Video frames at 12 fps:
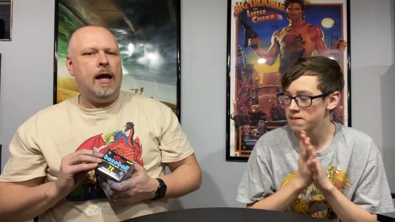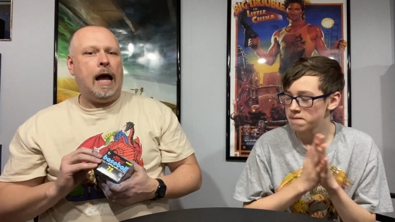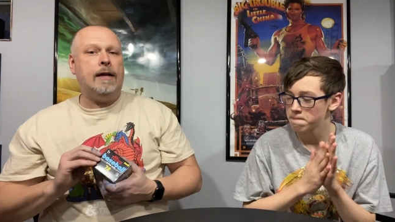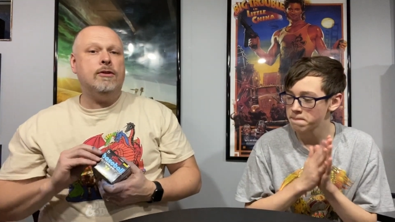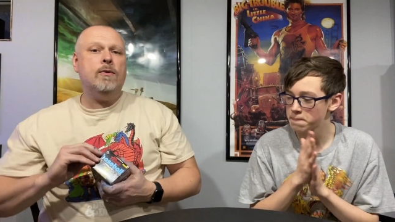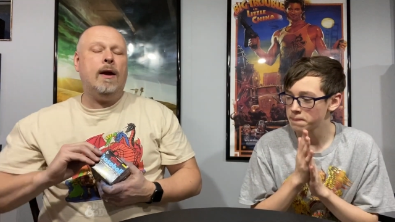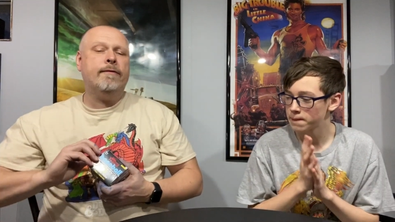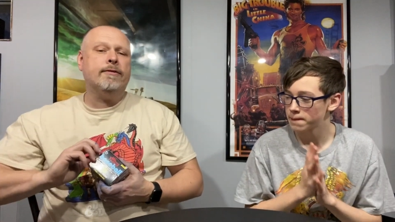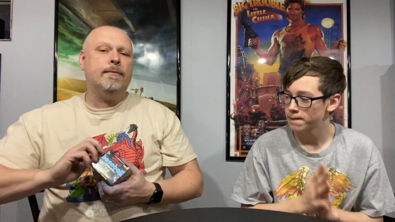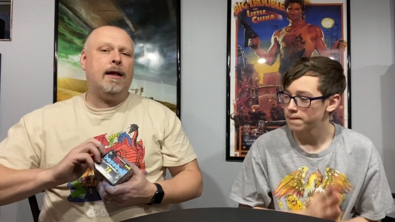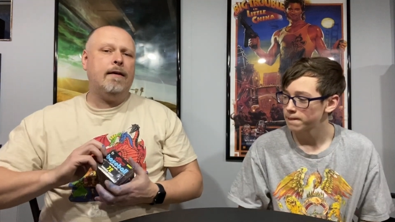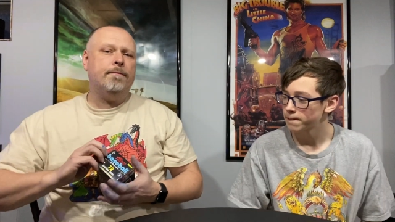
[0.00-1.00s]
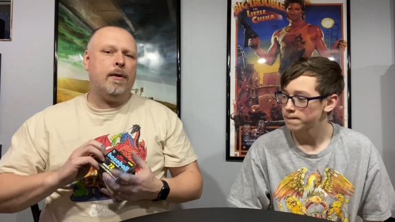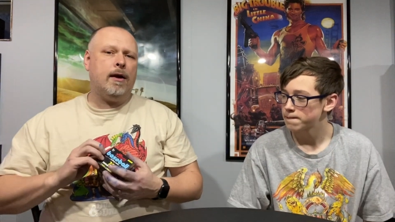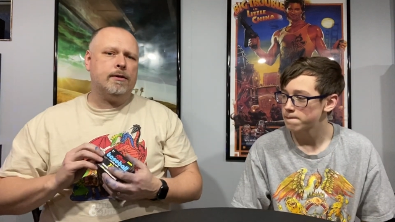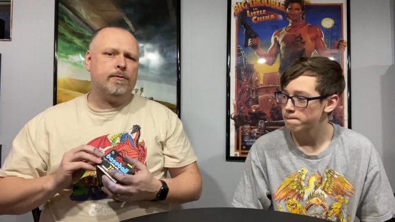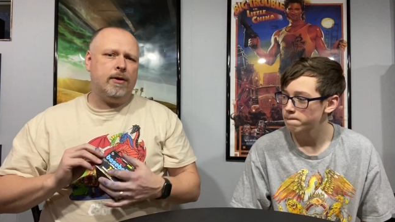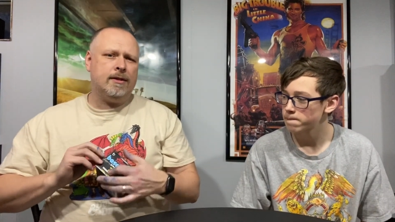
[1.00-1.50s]
Speaker 1: I do have some live
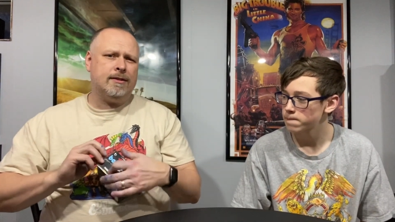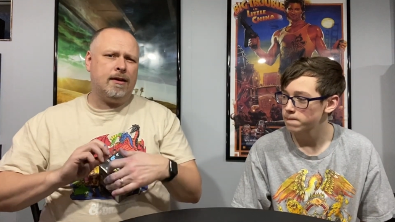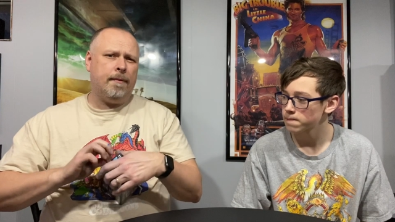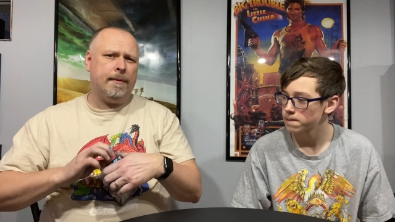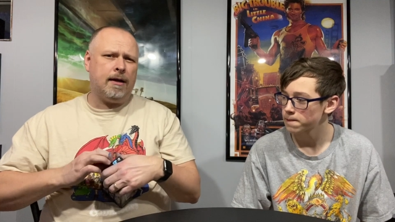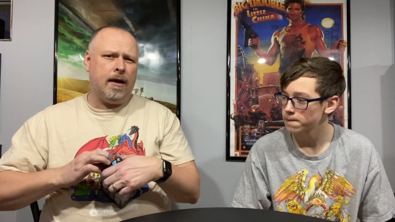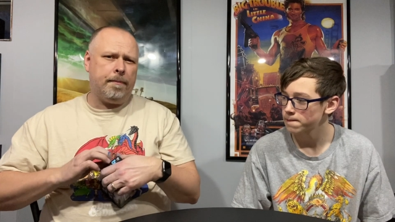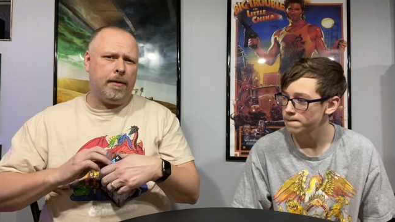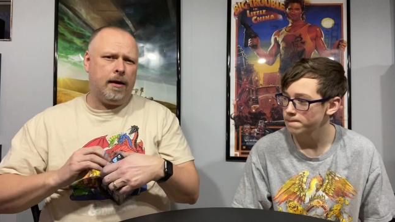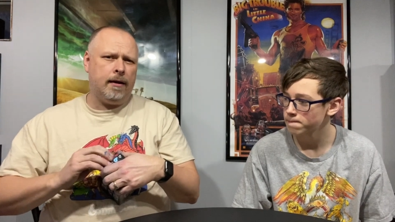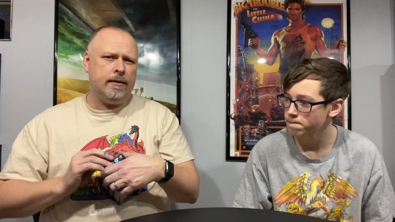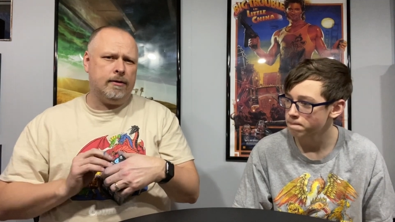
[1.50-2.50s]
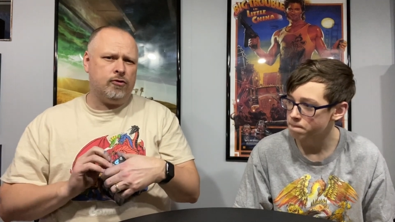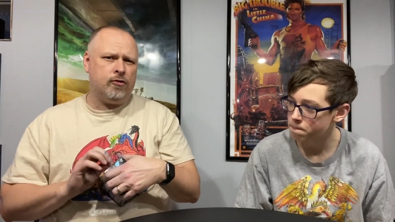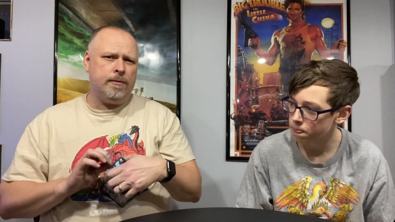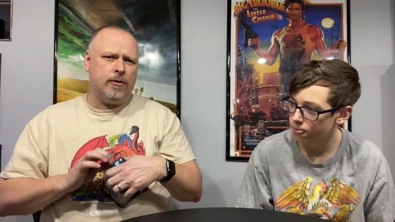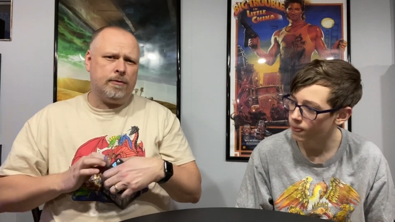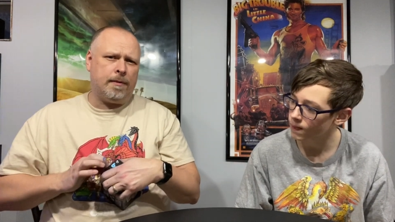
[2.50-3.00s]
box breaks coming up. Uh, the
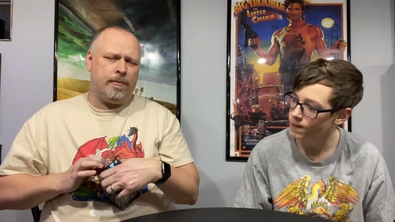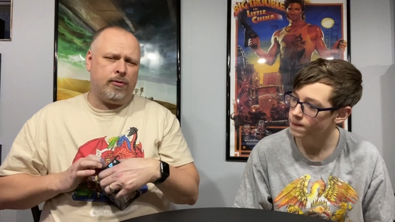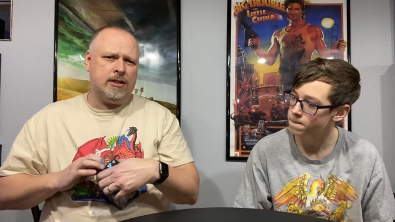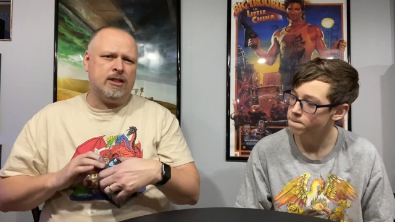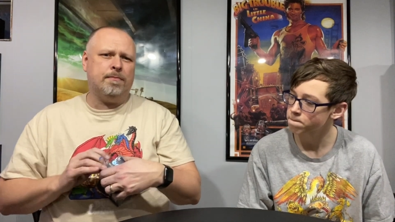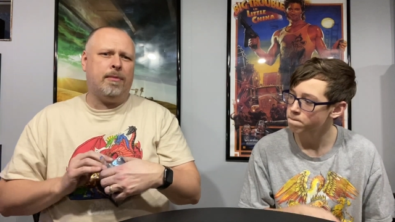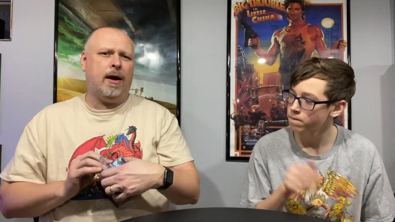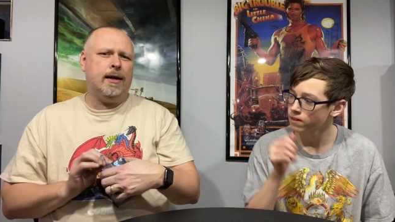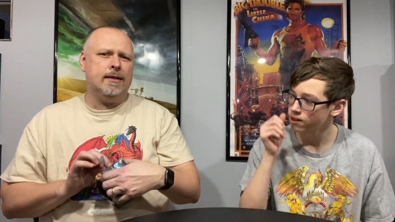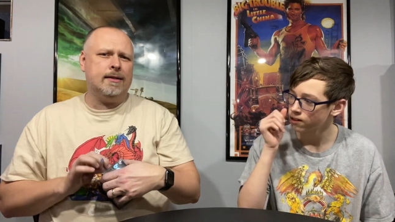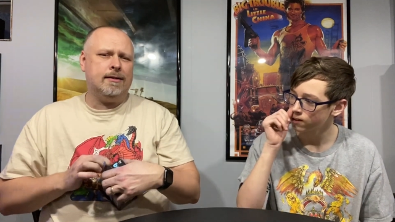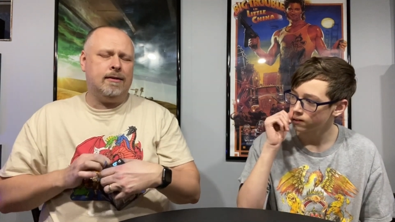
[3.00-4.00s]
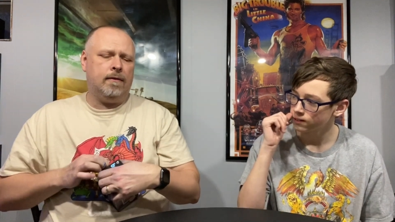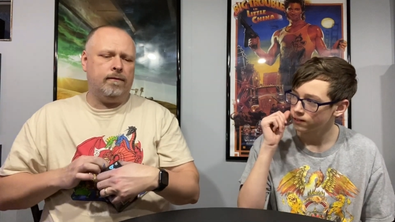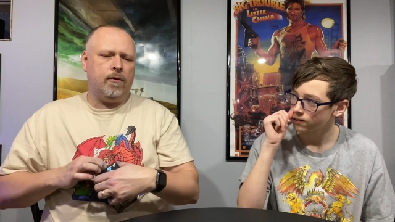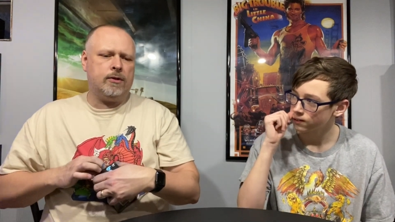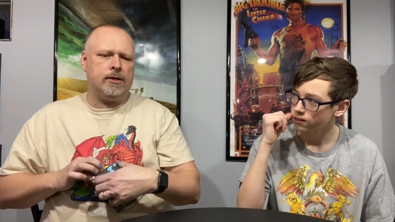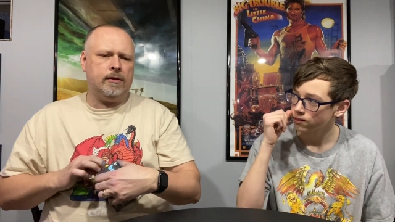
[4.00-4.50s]
distributor has been pretty spotty this year,
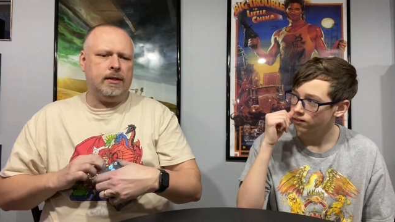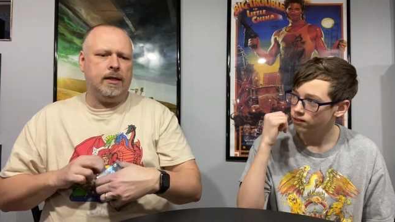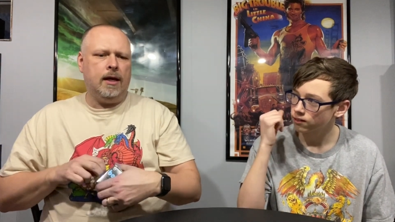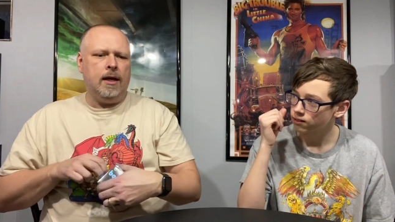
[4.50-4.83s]
unfortunately.